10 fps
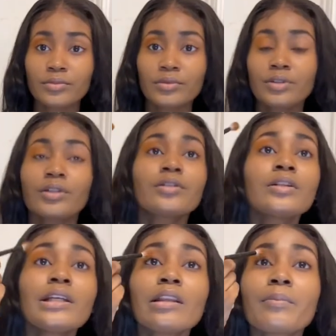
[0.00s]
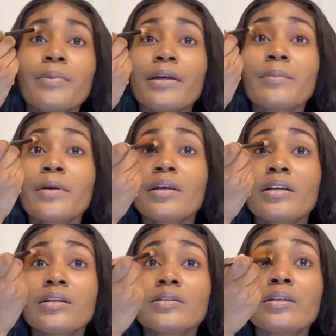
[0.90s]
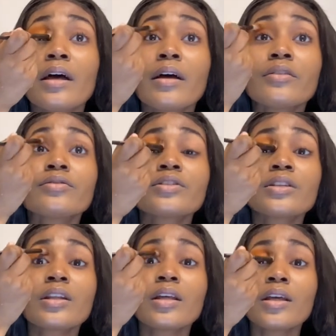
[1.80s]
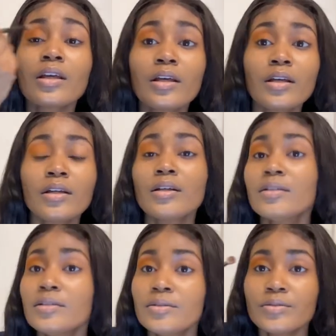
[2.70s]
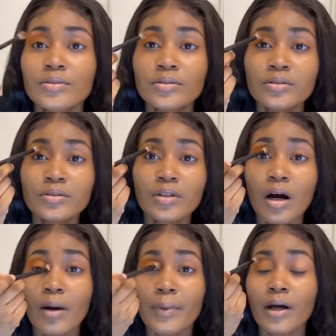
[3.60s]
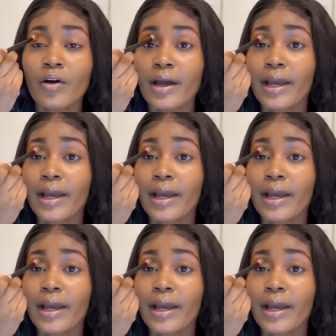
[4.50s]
Literally the pigment is everything. Okay,